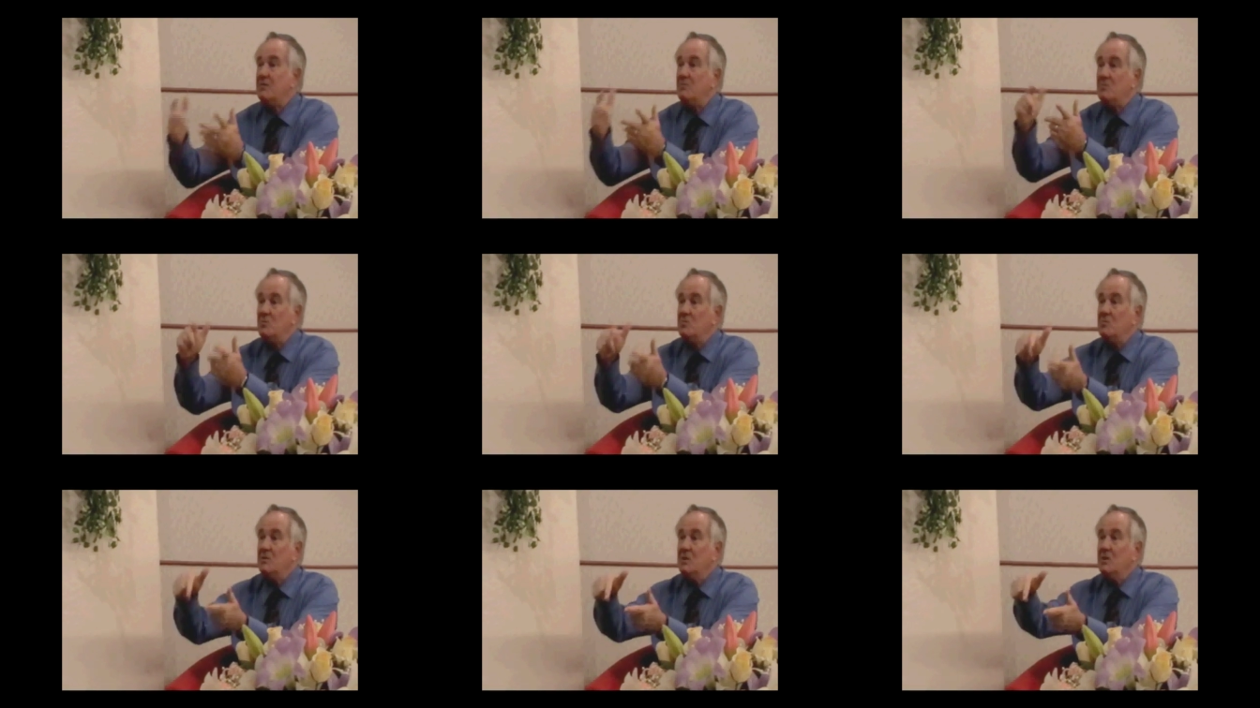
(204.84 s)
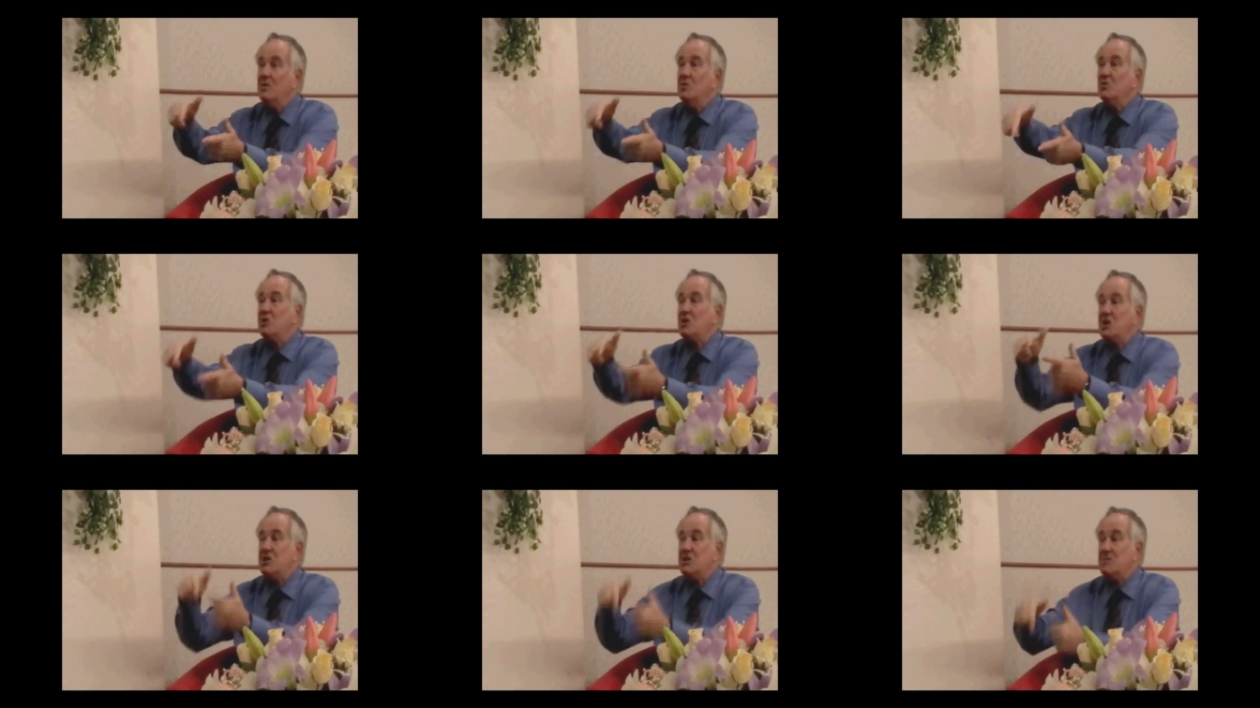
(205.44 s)
them
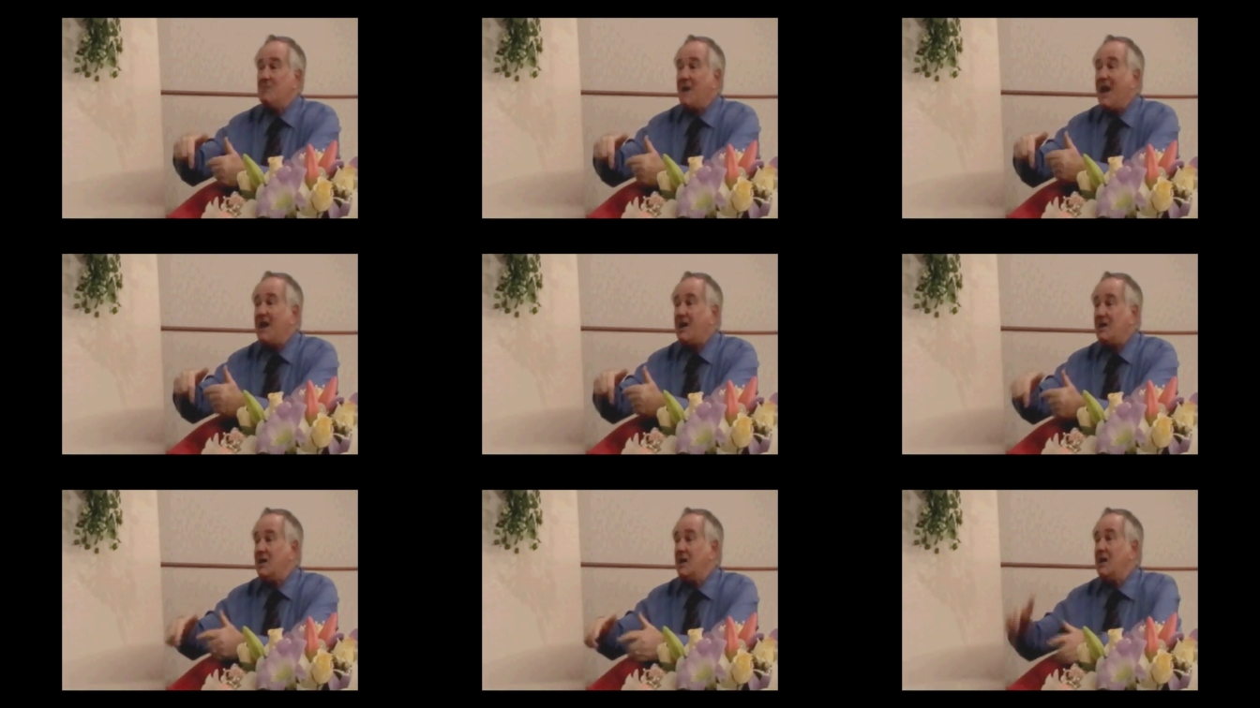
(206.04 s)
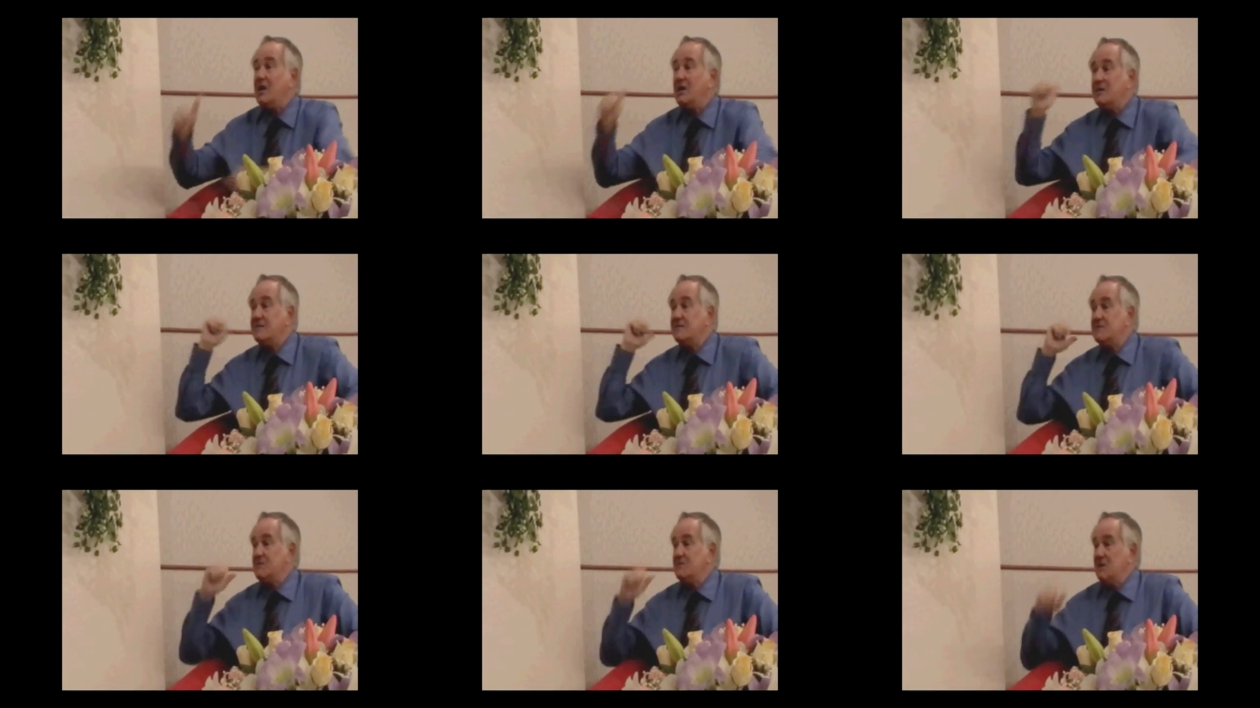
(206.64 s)
looking at the back of the head of
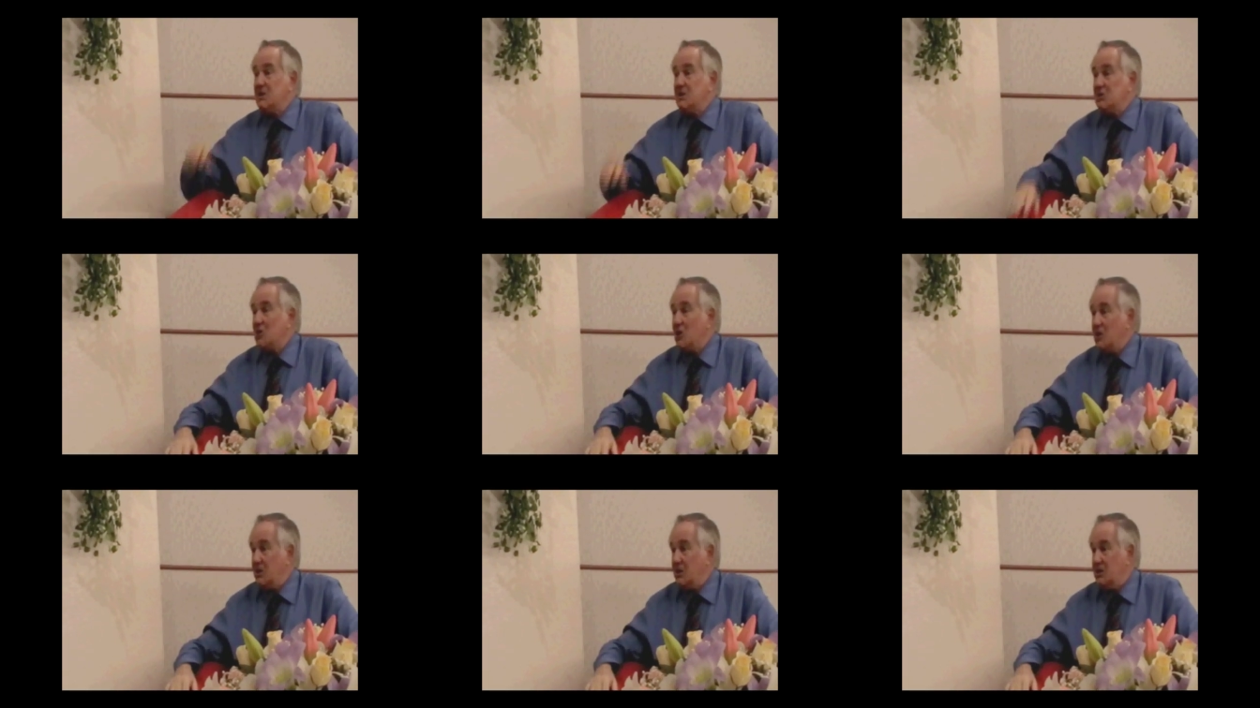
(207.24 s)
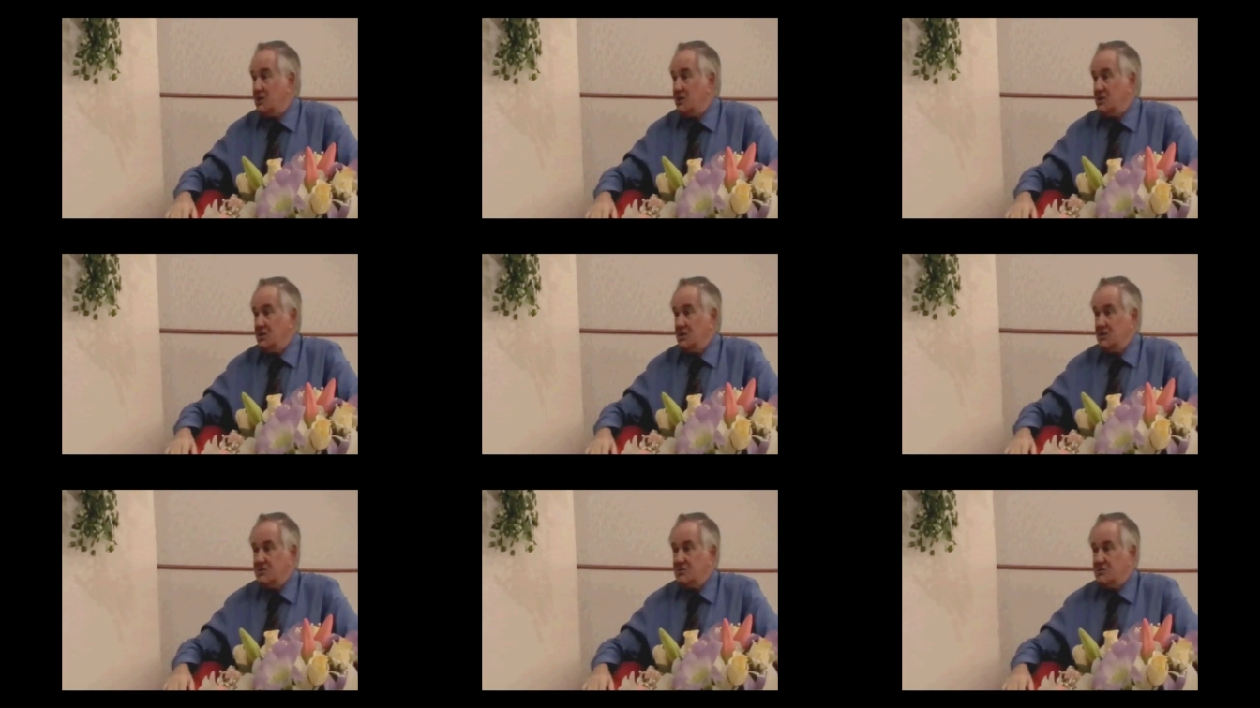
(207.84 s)
some kid talking to
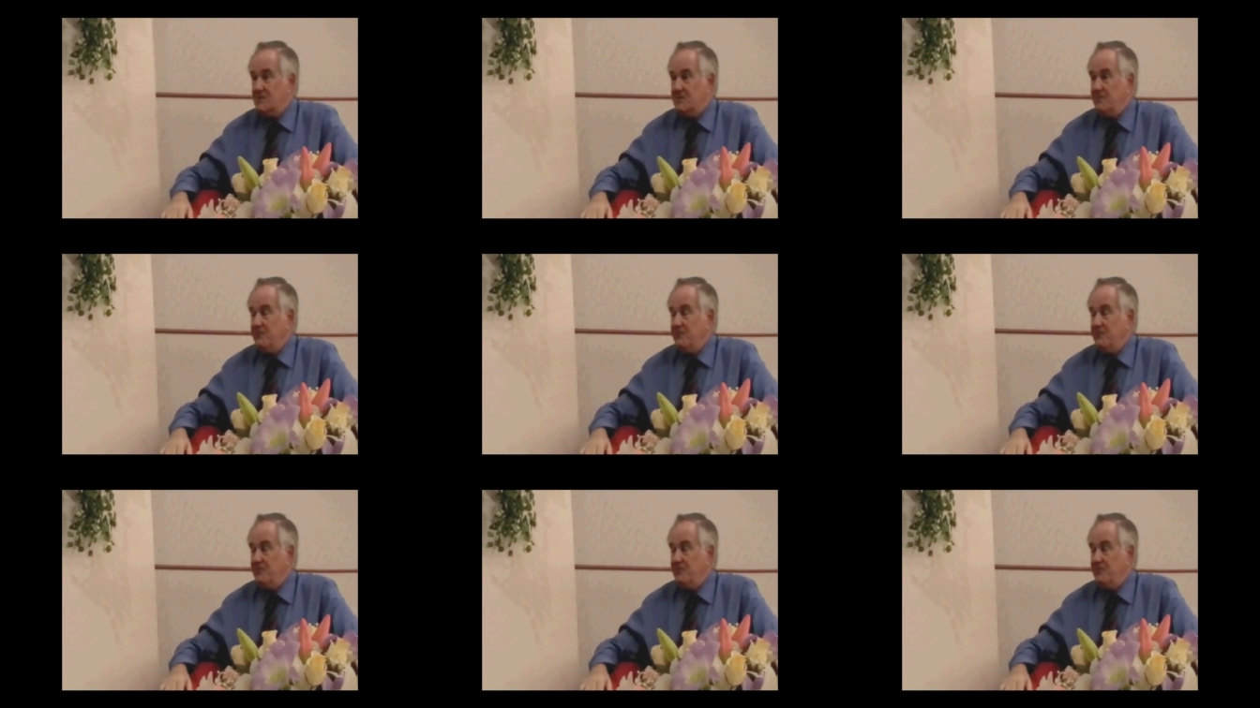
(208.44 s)
the teacher.